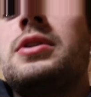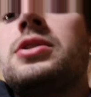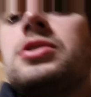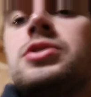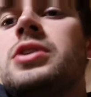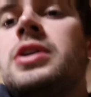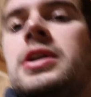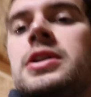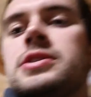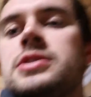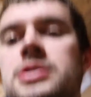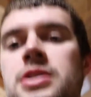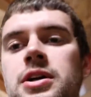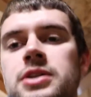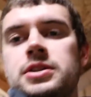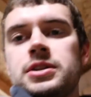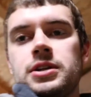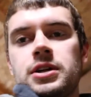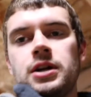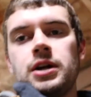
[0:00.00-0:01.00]
try to
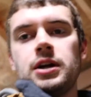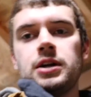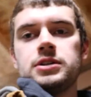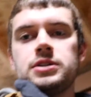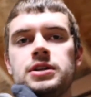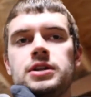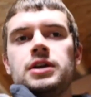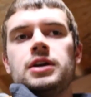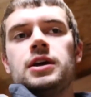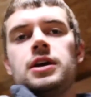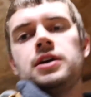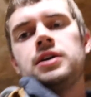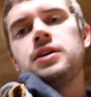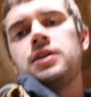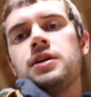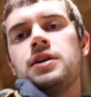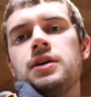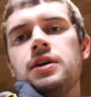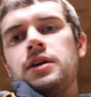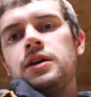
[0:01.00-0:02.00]
start the car today,
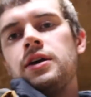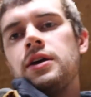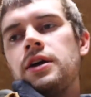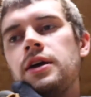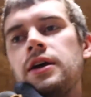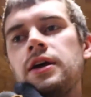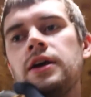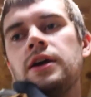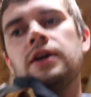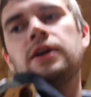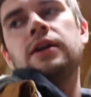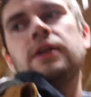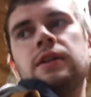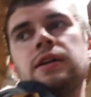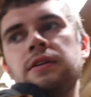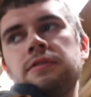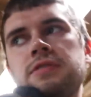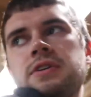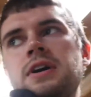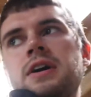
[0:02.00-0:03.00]
and
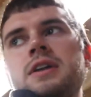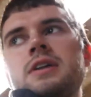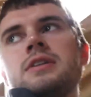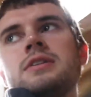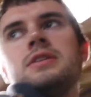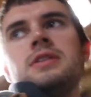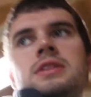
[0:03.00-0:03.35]
I've got a